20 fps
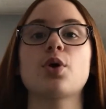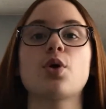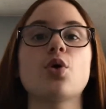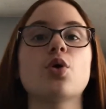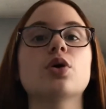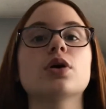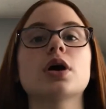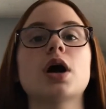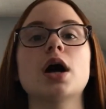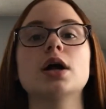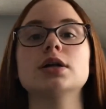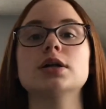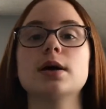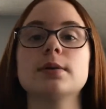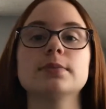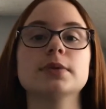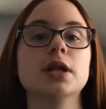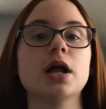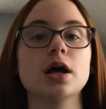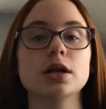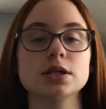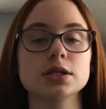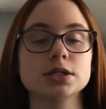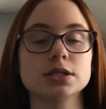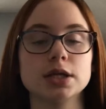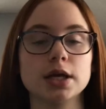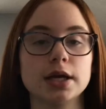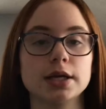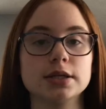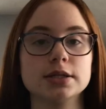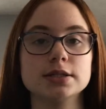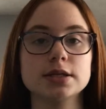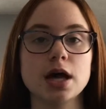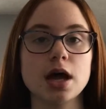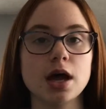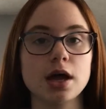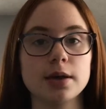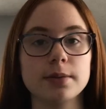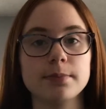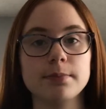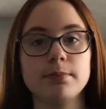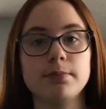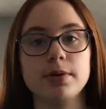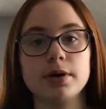or I mean honestly anytime,